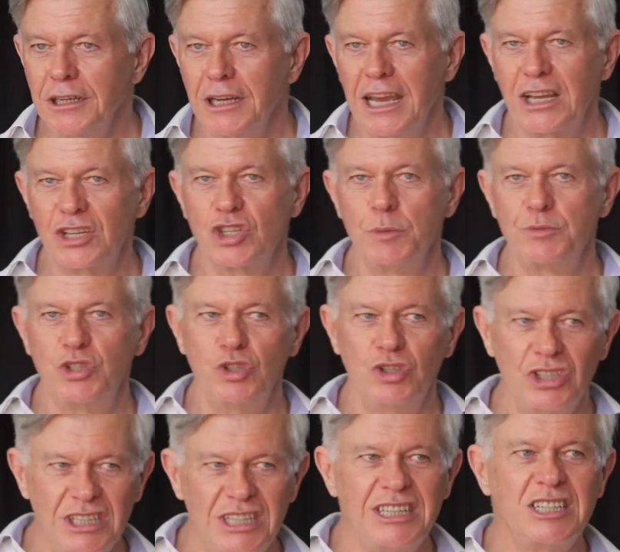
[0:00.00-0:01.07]
excerpts you
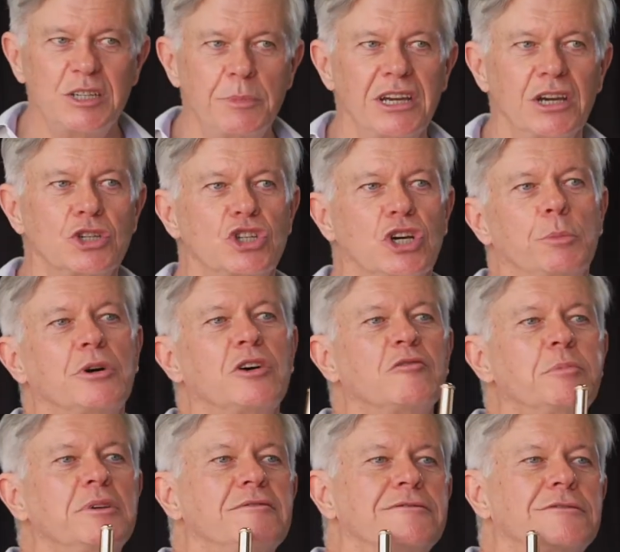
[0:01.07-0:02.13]
need to be on top of
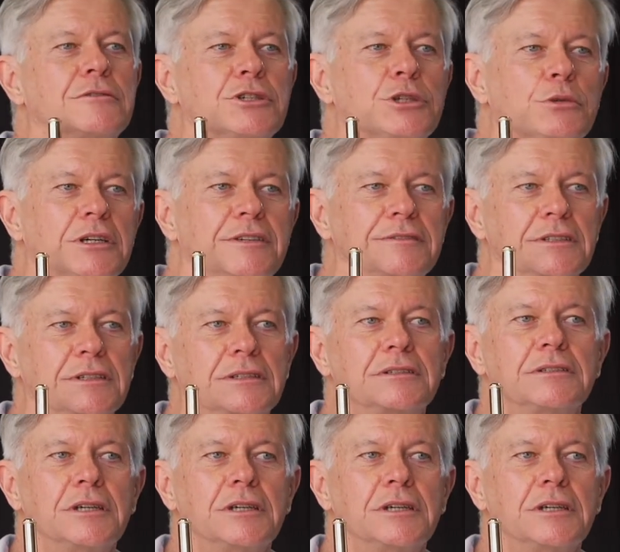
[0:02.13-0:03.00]
before you even